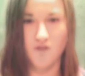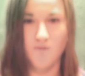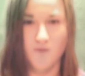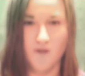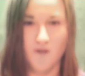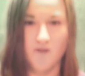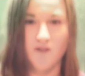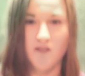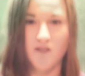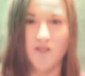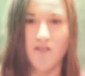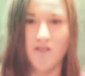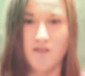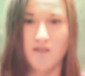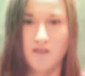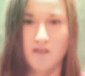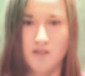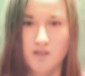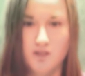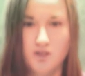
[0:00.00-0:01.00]
parody.
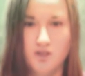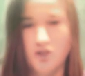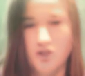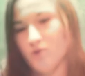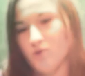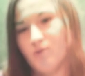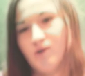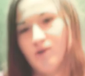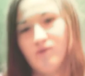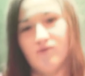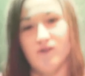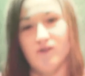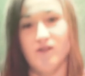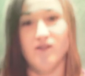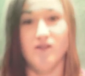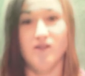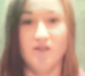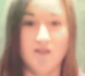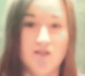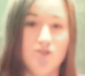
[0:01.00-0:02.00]
So I might find
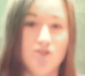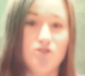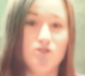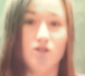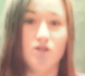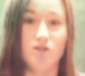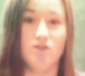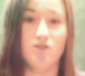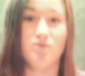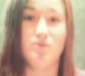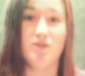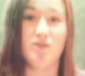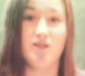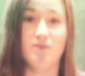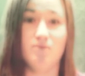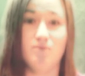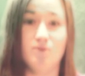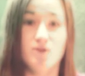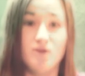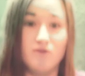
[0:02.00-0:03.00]
a song to make
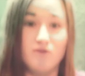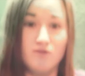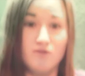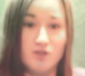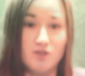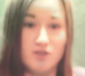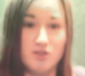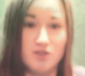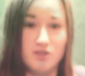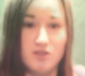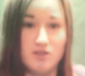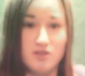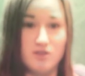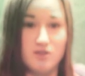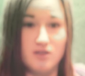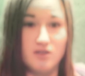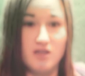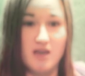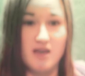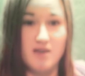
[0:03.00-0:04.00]
up for this
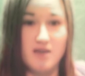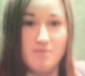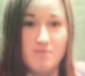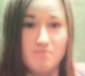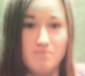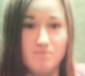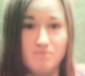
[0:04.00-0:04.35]
game.